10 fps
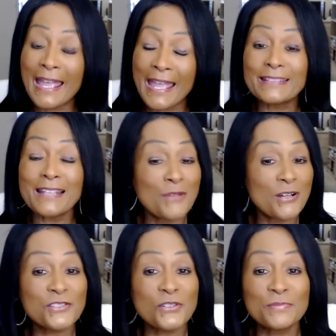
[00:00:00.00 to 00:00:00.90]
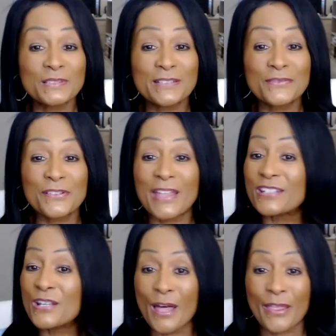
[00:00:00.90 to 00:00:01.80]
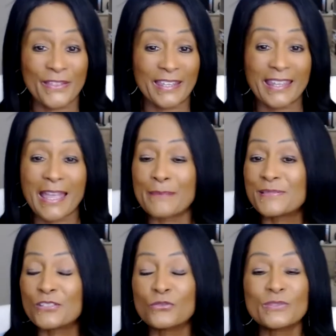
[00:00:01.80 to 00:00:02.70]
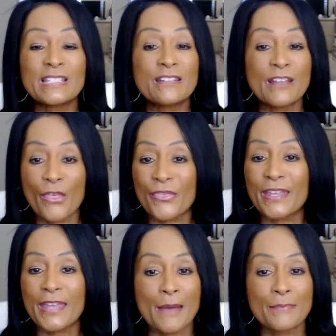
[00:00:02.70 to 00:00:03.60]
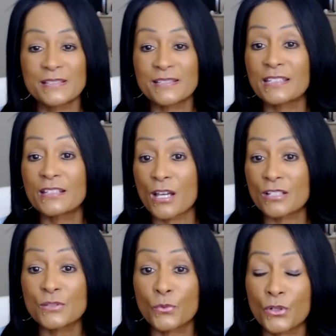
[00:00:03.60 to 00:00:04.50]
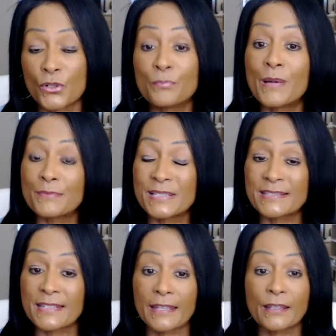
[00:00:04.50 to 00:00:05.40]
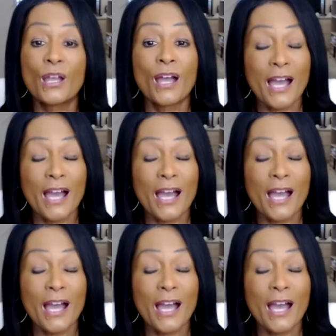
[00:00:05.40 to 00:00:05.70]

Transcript: And I'm also a believer that nothing, absolutely nothing happens in God's world by mistake.